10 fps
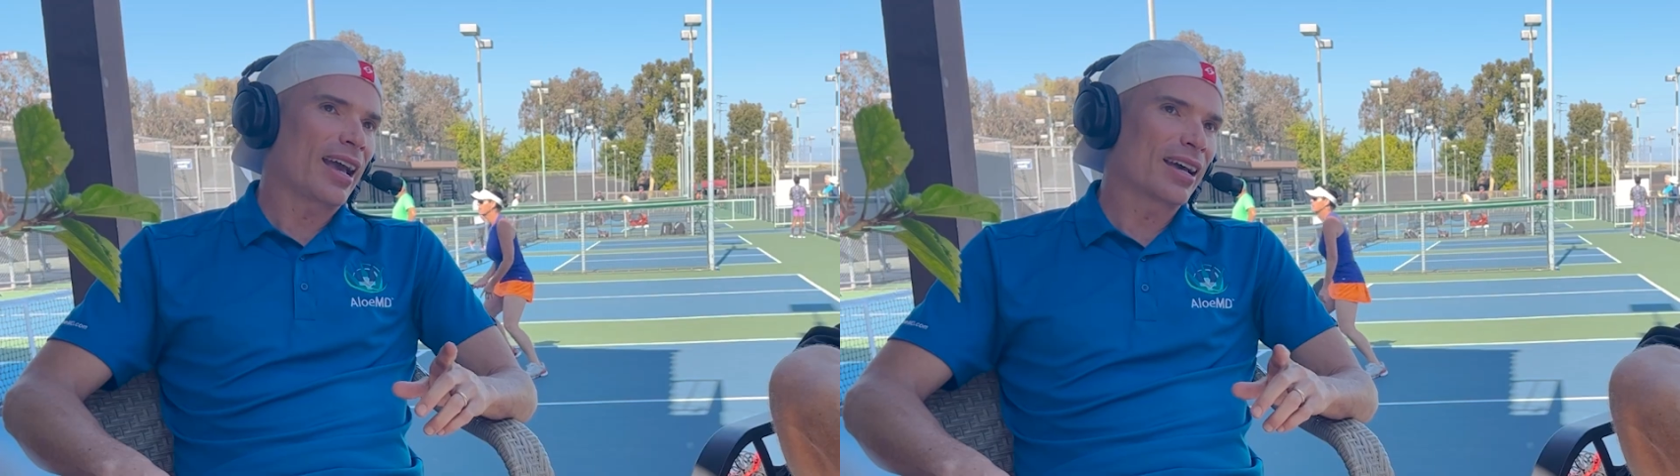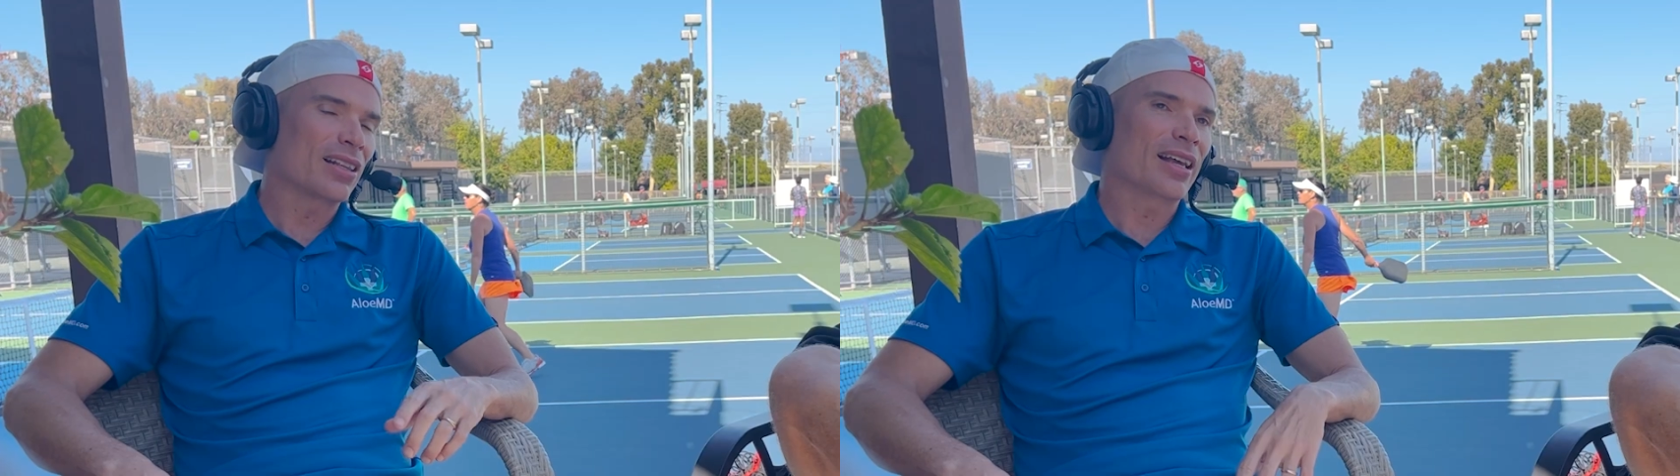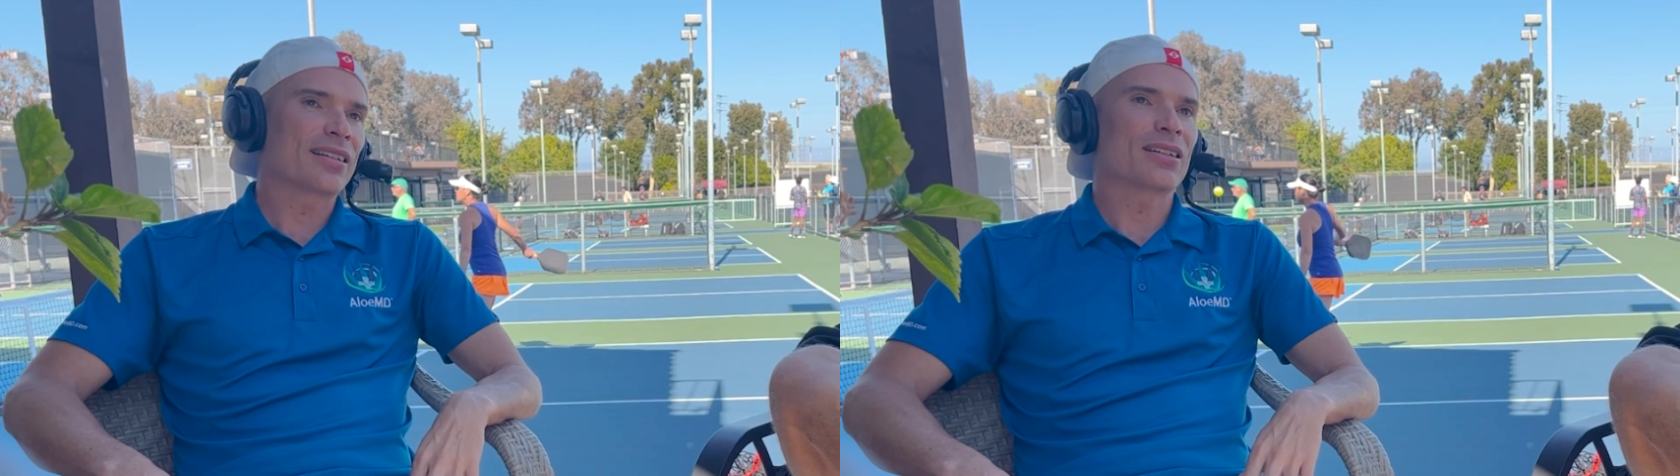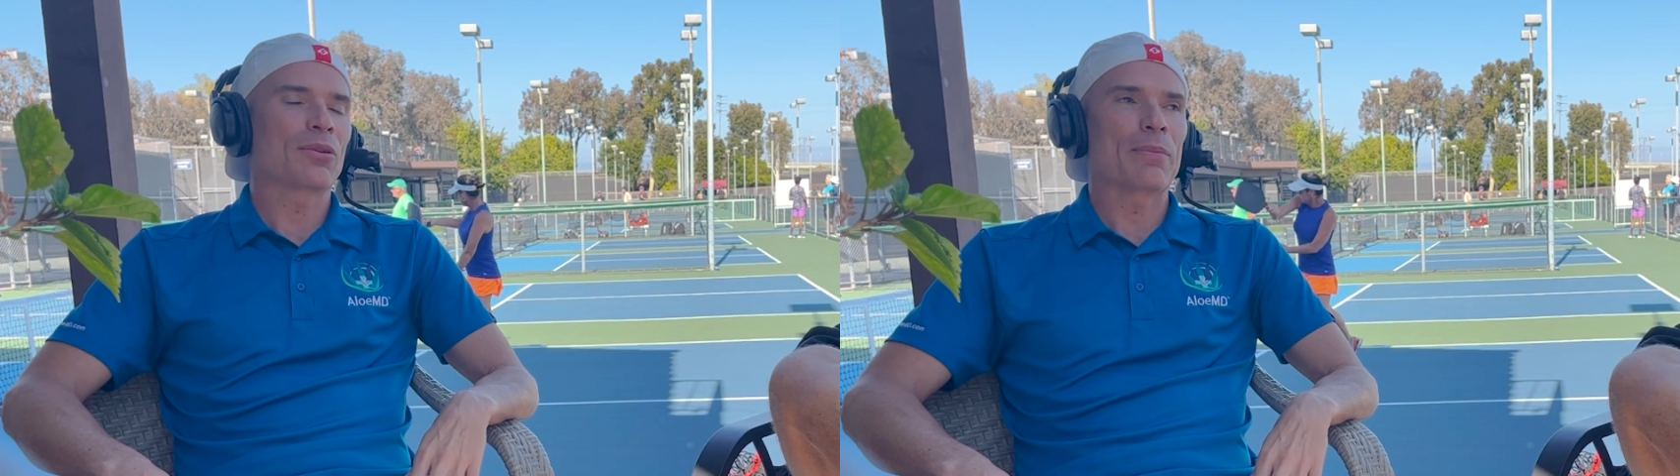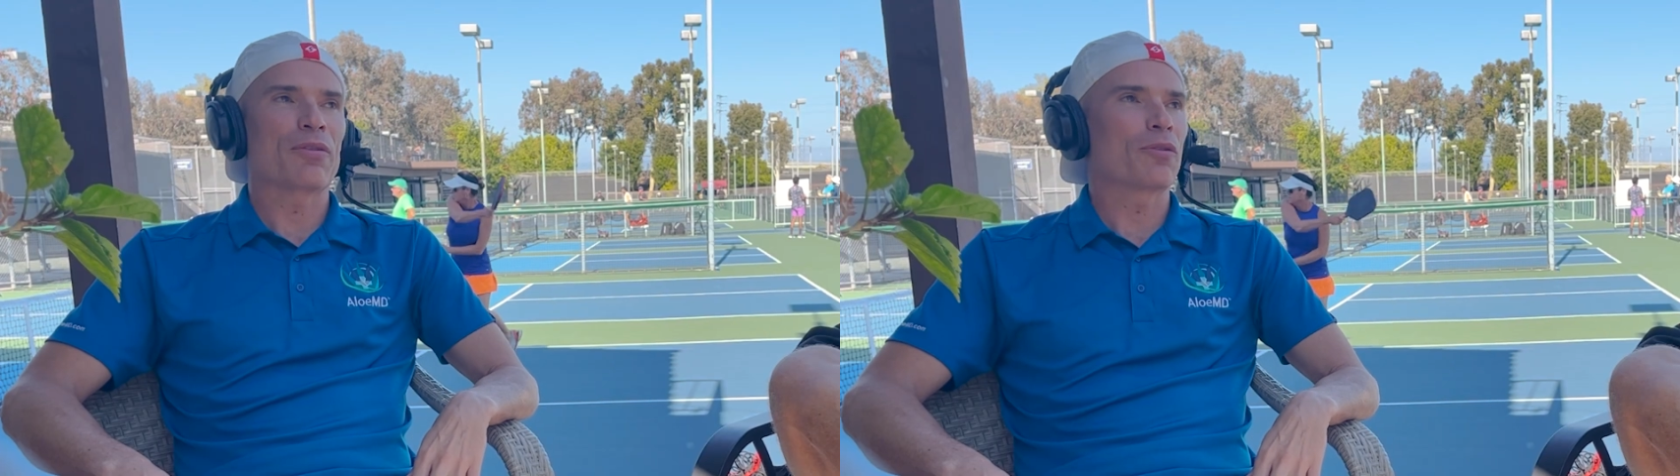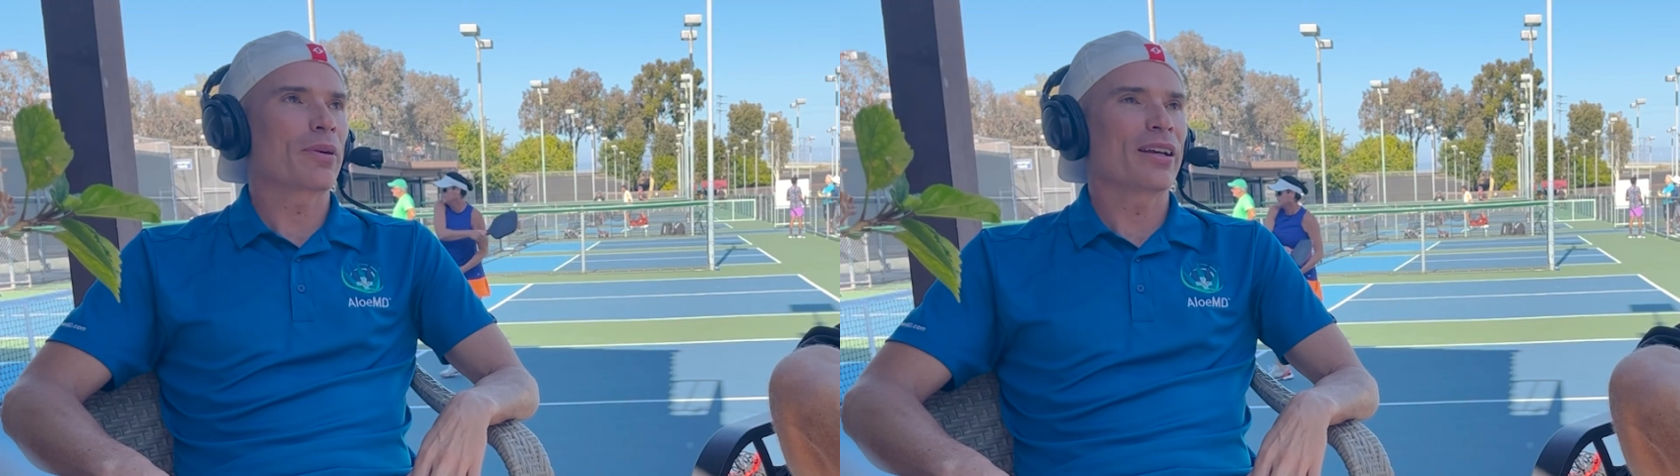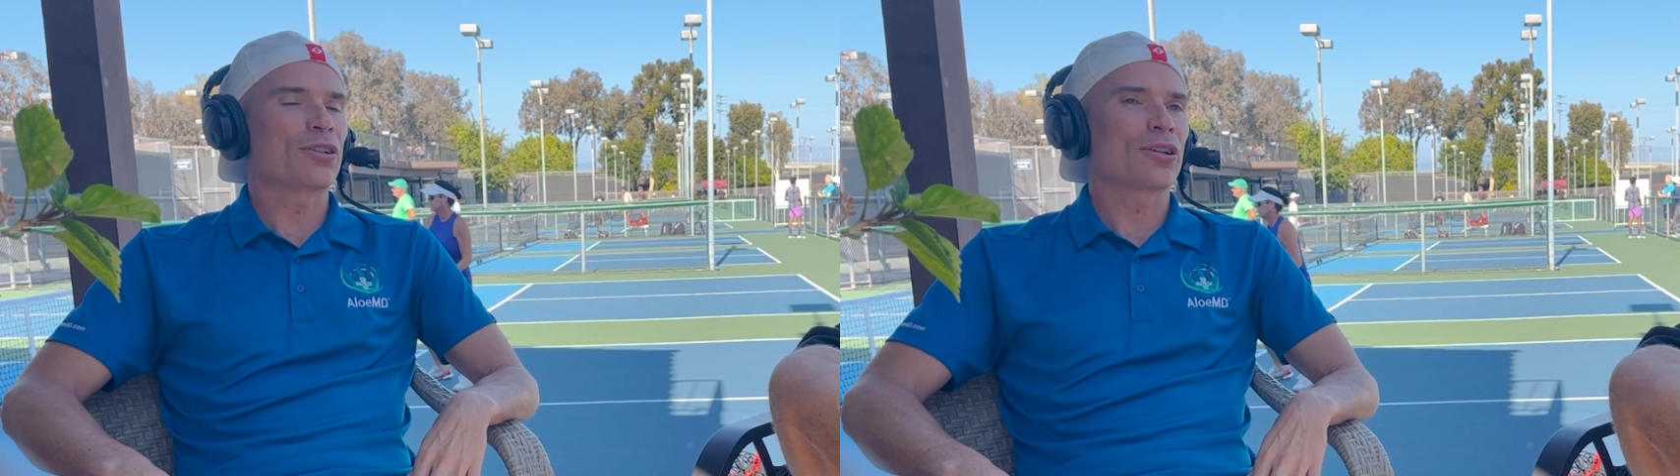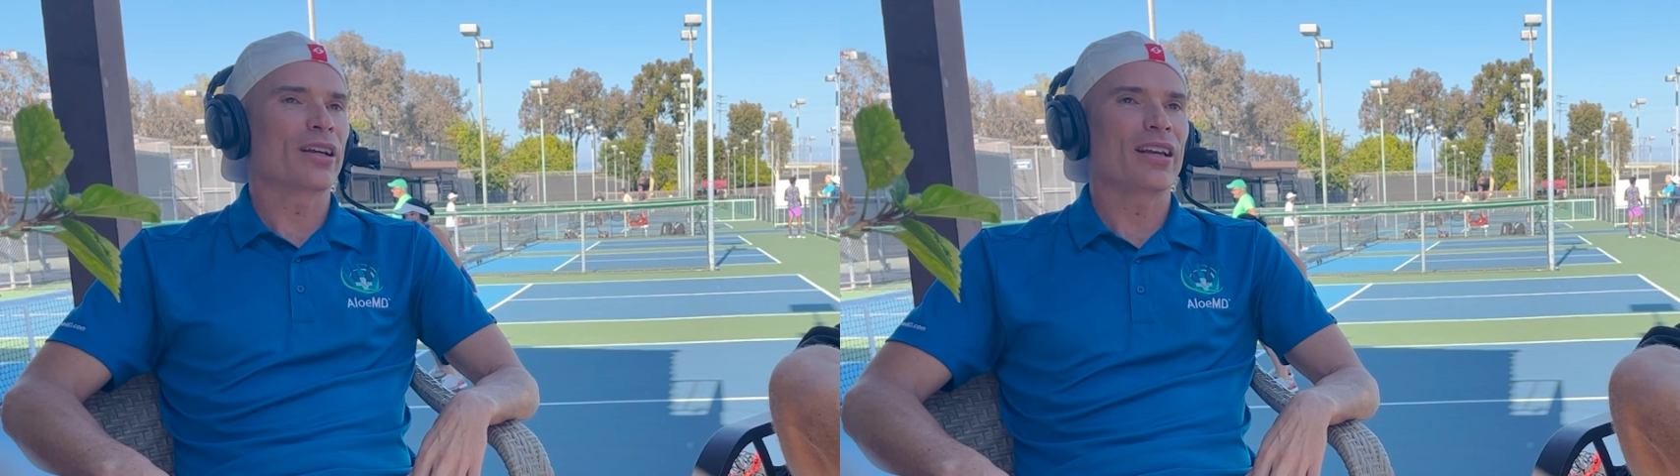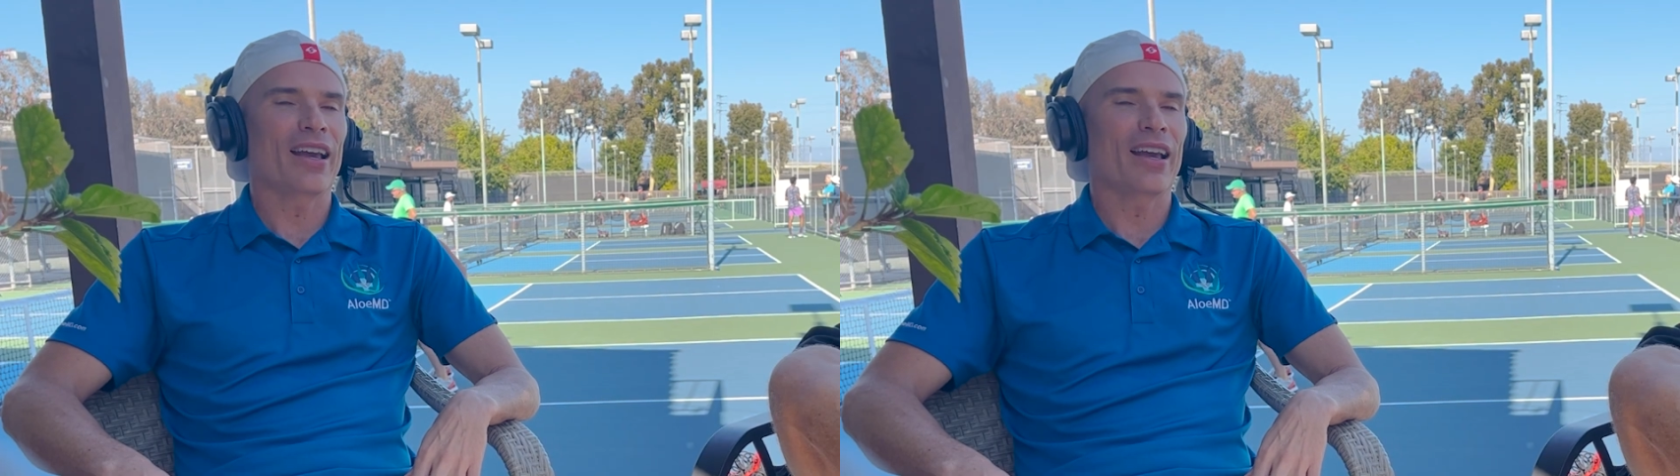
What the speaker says: had a lesson right before my injury